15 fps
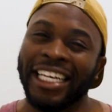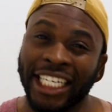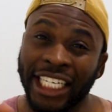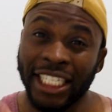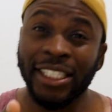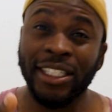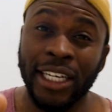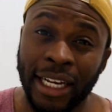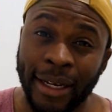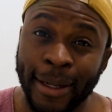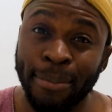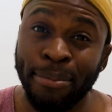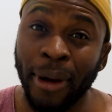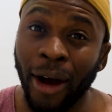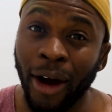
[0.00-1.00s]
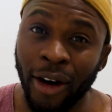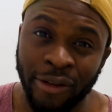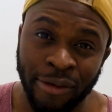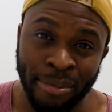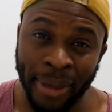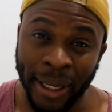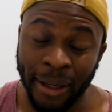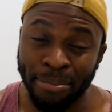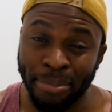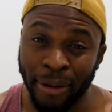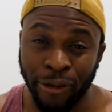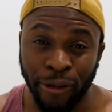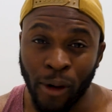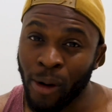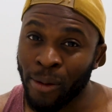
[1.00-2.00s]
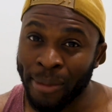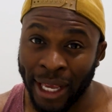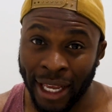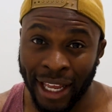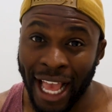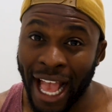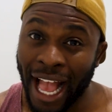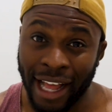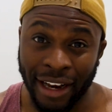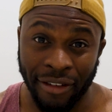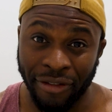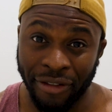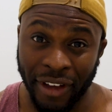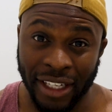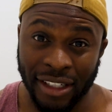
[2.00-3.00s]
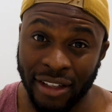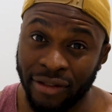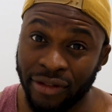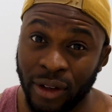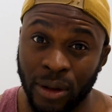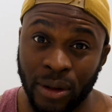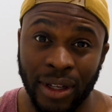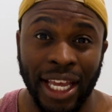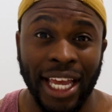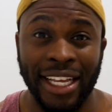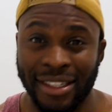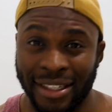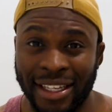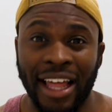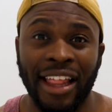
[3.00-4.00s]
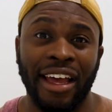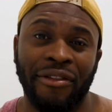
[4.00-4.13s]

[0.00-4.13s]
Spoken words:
Here's a clip of me performing at a festival in South